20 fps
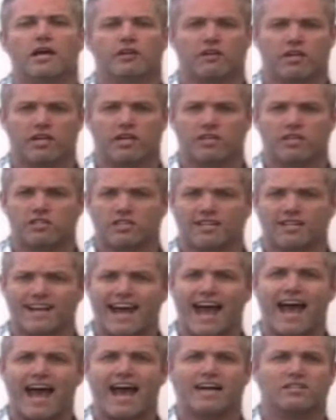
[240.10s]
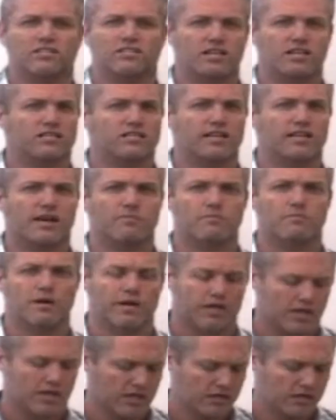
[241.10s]
the kids can access that
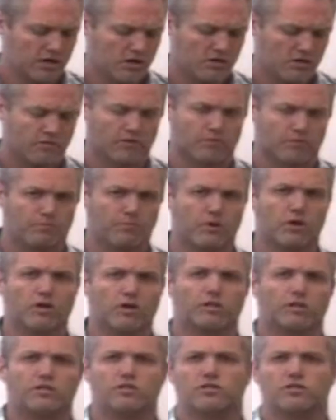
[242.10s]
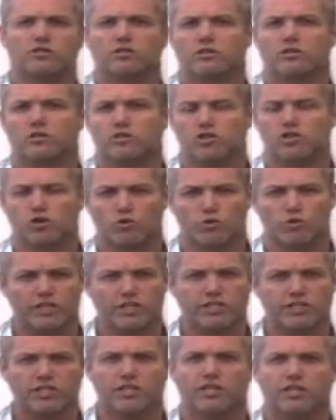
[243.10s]
money for books,
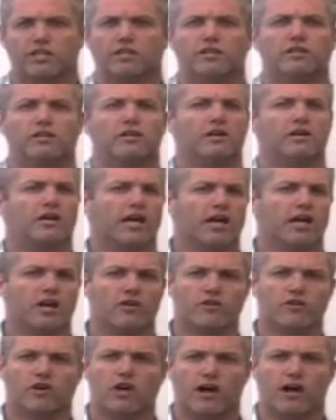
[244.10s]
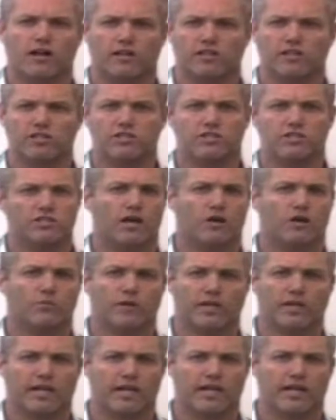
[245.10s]
tuition, and other
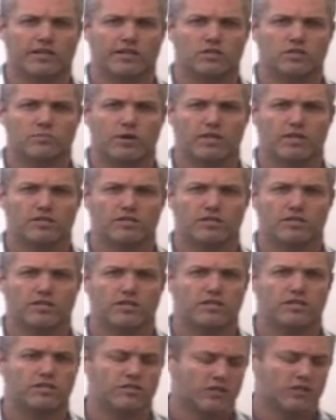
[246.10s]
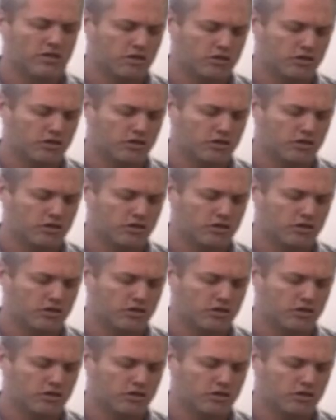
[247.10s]
college-related expenses,